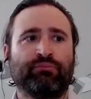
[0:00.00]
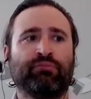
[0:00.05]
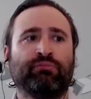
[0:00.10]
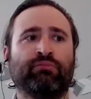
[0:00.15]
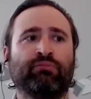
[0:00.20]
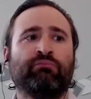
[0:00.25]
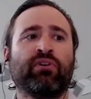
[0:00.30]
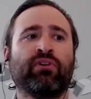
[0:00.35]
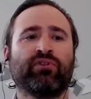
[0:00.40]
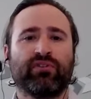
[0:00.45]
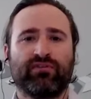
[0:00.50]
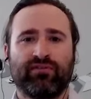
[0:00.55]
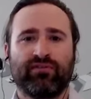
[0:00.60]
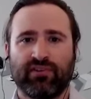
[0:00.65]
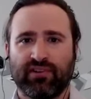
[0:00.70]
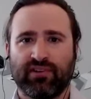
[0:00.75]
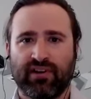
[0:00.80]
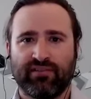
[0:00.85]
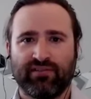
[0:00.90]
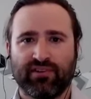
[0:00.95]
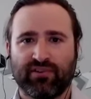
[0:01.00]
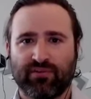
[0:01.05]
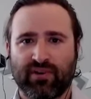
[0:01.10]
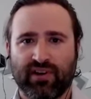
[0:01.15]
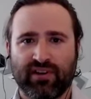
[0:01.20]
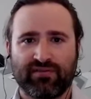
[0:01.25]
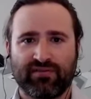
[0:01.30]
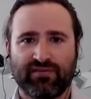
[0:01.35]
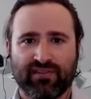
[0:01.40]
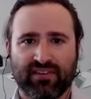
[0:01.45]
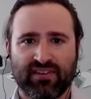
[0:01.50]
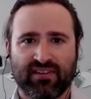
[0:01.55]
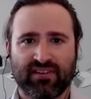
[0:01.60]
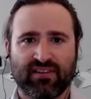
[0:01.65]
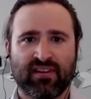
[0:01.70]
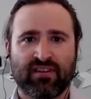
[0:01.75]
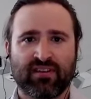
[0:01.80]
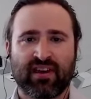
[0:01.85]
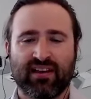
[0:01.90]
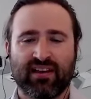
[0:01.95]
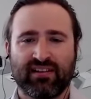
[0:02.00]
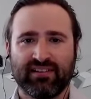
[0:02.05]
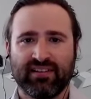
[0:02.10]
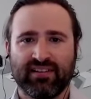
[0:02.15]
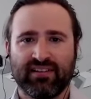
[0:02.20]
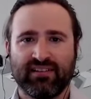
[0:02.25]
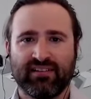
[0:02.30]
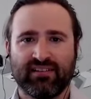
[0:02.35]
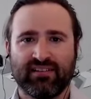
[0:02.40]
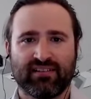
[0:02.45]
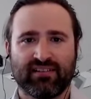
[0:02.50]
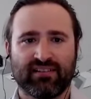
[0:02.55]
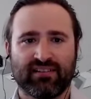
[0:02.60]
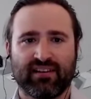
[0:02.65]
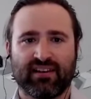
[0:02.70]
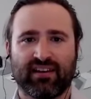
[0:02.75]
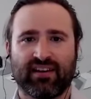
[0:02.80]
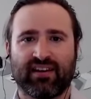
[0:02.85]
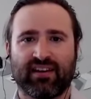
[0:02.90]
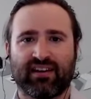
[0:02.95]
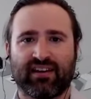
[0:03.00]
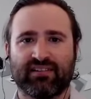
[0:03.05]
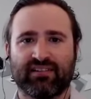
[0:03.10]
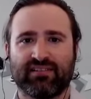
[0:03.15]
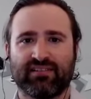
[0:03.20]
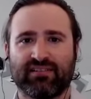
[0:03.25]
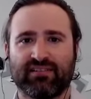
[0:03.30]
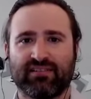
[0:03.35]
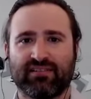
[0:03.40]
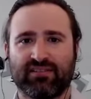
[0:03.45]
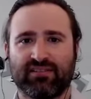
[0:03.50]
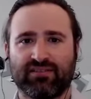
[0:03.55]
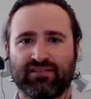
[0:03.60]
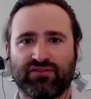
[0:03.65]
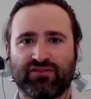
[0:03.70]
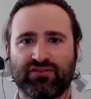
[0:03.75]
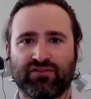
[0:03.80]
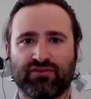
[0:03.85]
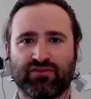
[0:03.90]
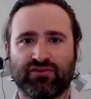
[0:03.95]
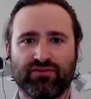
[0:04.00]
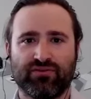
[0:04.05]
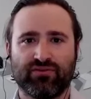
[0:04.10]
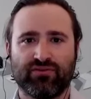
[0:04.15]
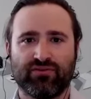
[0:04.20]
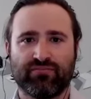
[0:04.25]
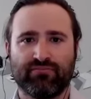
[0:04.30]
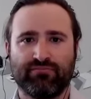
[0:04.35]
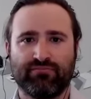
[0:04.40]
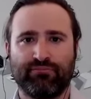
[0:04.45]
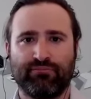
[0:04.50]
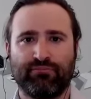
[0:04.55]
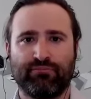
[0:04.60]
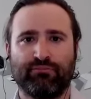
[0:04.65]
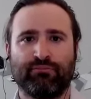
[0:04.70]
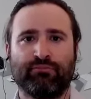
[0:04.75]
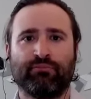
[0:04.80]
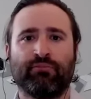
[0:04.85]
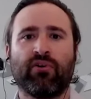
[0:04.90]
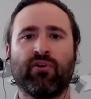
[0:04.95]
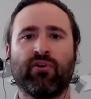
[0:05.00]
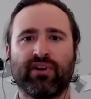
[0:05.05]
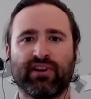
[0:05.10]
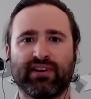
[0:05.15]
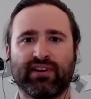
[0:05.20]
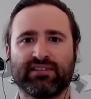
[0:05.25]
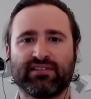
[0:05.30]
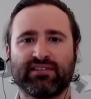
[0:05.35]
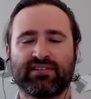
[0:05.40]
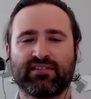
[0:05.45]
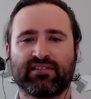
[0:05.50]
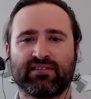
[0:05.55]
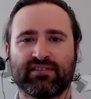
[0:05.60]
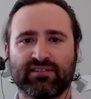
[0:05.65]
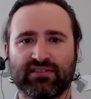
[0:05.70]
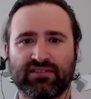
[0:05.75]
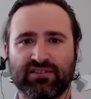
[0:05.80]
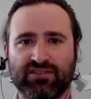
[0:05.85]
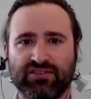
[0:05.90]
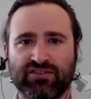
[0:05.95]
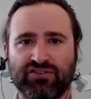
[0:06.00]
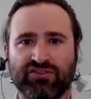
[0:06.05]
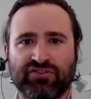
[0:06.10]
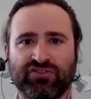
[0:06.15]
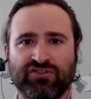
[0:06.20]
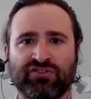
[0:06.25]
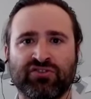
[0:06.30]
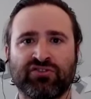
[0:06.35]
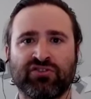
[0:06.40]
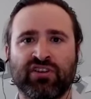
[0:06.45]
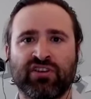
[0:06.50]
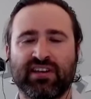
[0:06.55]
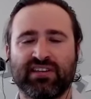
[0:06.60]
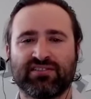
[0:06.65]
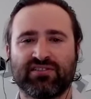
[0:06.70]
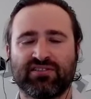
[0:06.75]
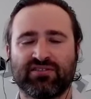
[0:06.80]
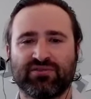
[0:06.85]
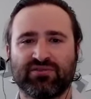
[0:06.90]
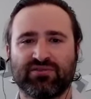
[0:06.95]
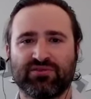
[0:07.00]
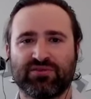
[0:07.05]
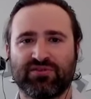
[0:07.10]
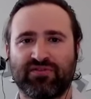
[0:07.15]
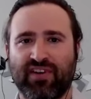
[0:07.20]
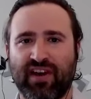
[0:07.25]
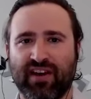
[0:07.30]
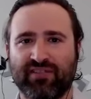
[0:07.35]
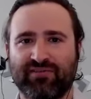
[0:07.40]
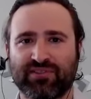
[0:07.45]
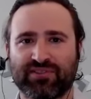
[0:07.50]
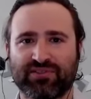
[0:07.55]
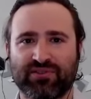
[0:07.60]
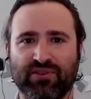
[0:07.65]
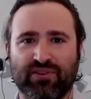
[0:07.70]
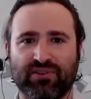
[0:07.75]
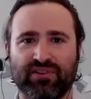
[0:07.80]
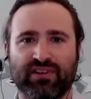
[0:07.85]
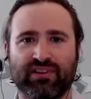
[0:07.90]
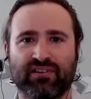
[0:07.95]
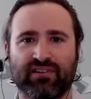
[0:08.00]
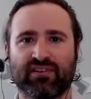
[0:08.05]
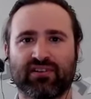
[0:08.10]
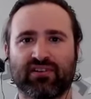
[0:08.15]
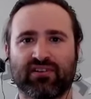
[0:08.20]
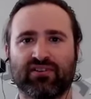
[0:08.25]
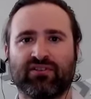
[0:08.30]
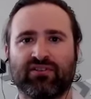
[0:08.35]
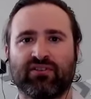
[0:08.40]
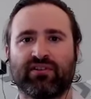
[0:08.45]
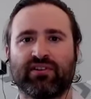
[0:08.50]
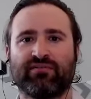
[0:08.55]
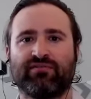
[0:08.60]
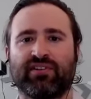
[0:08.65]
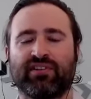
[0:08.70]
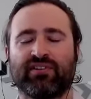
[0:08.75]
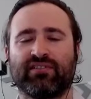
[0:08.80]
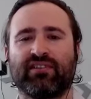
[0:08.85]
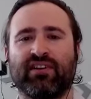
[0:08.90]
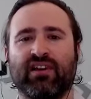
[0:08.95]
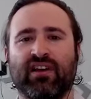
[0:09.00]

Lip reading: beautiful, loving wife, Kelly, and 2 boys, Chase, who's 5 years old, and Griffin,